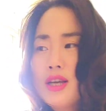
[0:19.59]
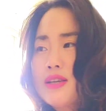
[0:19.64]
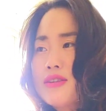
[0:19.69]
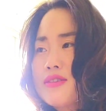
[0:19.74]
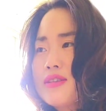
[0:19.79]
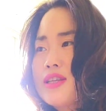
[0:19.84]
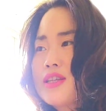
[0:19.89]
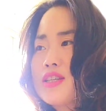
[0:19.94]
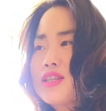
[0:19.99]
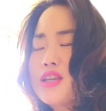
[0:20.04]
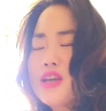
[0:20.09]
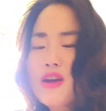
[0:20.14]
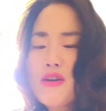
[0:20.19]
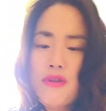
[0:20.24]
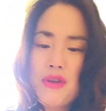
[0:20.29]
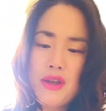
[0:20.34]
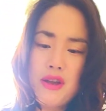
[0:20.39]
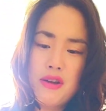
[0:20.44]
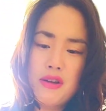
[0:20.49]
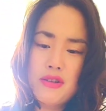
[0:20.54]

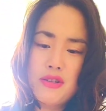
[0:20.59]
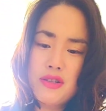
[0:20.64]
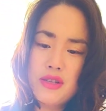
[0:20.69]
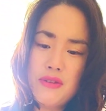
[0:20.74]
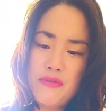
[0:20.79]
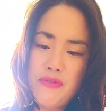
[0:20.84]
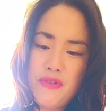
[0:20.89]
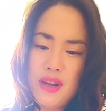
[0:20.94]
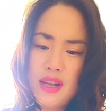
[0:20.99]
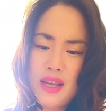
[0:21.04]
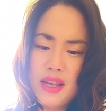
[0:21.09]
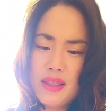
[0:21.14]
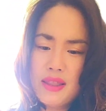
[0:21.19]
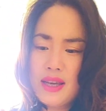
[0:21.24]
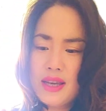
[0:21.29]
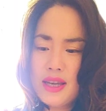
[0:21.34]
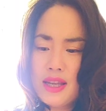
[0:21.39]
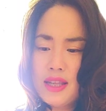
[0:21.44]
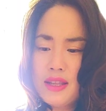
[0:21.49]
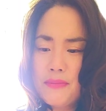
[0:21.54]
Sagittarius, I feel like
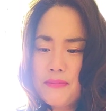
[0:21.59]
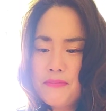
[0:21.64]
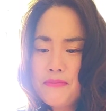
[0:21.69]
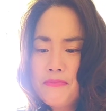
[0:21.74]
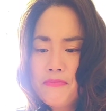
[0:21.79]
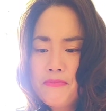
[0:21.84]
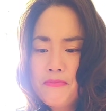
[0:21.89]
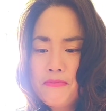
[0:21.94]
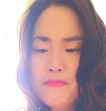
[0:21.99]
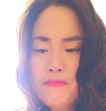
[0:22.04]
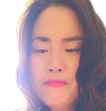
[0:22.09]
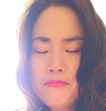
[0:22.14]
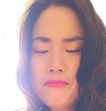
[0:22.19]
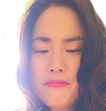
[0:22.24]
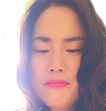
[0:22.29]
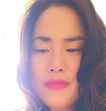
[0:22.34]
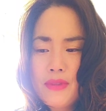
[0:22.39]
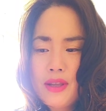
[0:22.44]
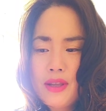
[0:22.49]
that? Mm-hmm.